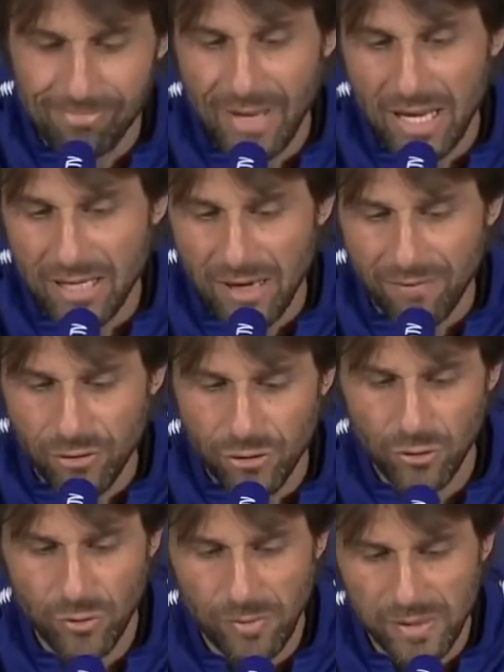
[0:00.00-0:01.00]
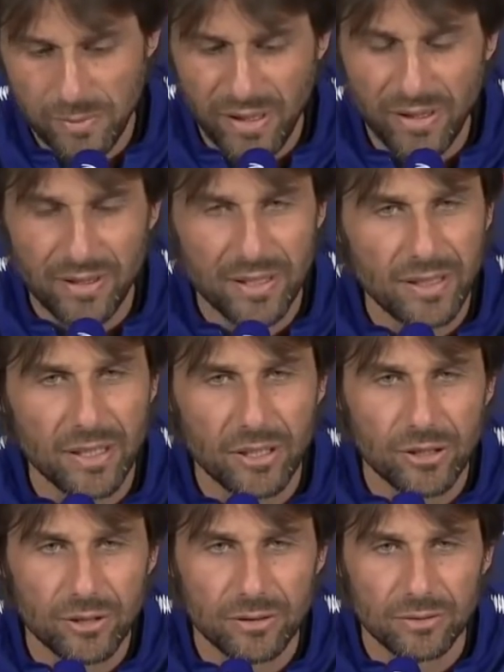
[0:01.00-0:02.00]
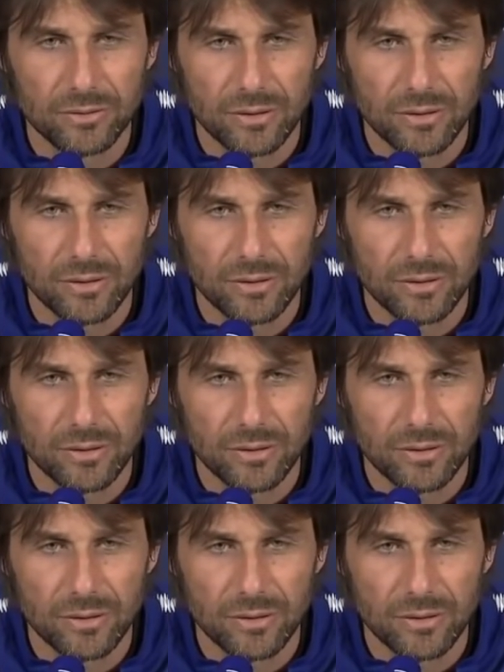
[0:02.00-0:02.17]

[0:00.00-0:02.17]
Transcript: Yeah, for sure we must pay great attention.